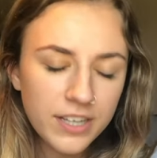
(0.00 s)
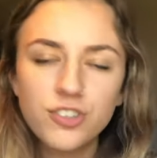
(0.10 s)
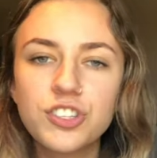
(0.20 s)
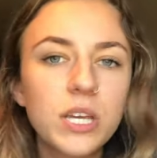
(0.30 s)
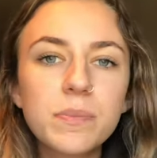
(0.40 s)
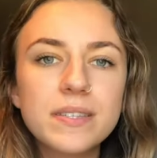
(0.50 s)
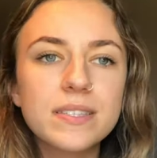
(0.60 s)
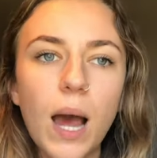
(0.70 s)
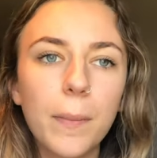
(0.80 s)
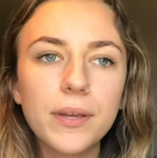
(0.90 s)
just keeps
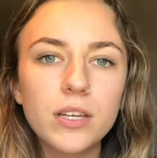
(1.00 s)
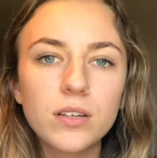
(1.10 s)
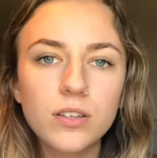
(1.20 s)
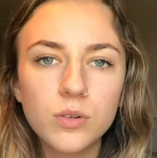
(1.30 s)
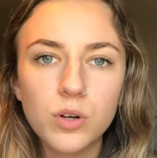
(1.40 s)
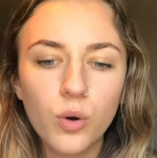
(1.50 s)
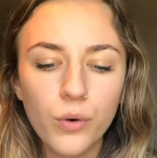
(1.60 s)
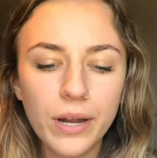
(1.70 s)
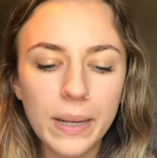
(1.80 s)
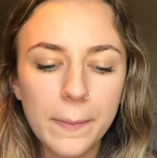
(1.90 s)
stopping the
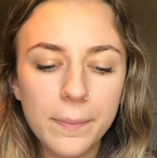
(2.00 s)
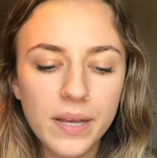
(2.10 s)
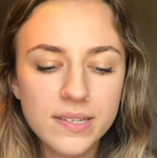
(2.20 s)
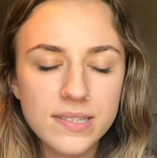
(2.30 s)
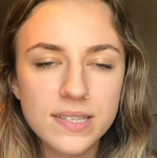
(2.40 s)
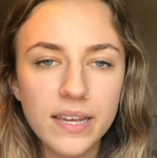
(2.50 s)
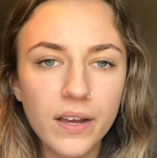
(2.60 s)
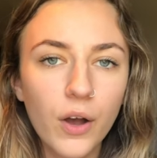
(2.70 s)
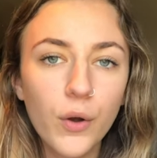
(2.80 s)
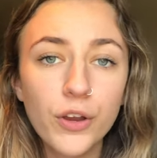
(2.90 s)
recording because it's like,
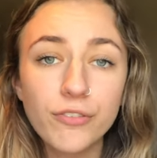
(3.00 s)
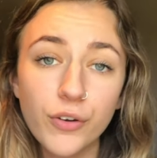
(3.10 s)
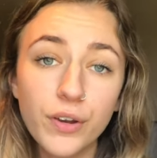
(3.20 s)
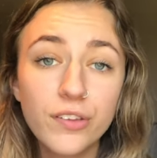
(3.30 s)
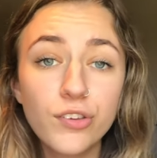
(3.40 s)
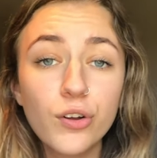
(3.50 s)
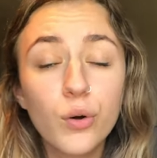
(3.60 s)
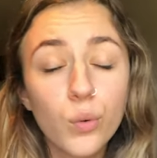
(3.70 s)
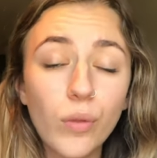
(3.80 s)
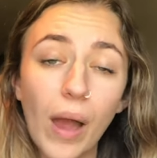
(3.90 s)
oh, your phone needs to
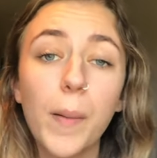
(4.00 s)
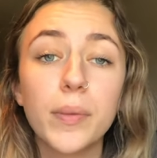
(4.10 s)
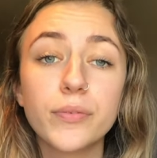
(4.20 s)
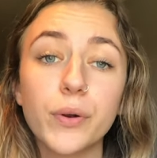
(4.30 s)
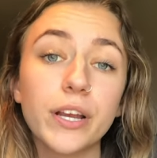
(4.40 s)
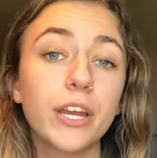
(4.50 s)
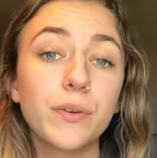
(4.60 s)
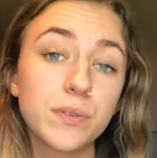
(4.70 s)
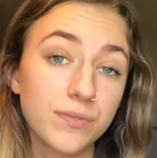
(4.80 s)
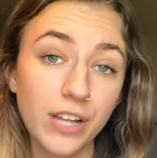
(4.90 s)
cool down before it can
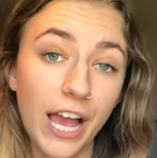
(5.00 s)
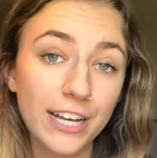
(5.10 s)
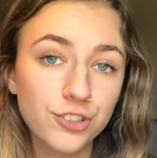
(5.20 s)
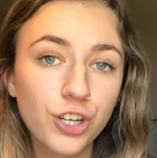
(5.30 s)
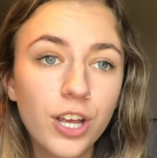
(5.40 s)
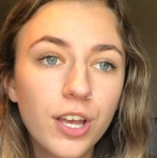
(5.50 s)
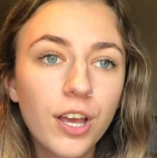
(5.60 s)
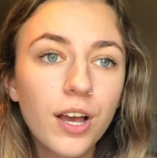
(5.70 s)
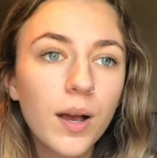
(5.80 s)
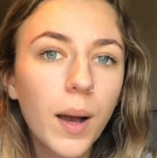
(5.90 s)
use flash.
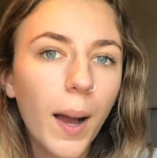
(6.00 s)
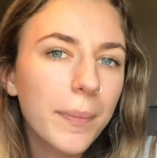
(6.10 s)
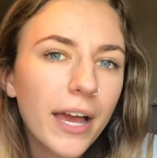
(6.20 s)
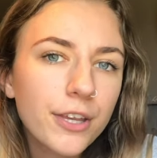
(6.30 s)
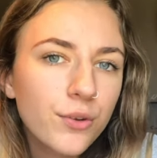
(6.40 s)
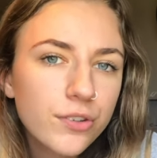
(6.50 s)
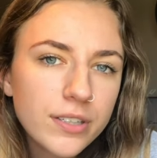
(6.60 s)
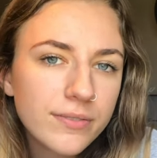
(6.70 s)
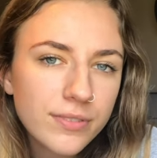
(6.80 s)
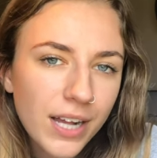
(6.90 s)
I'm not
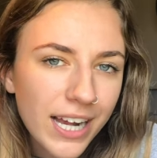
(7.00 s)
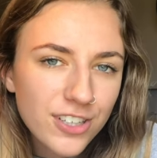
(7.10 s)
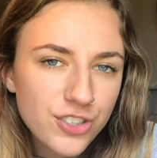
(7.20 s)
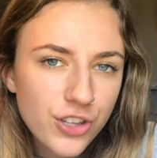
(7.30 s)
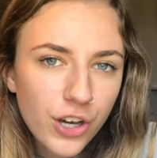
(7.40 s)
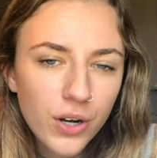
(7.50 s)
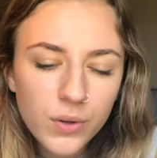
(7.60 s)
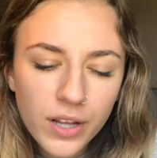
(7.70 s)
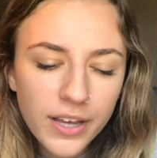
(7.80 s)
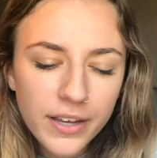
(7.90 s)
using flash though,
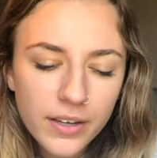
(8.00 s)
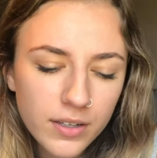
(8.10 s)
like,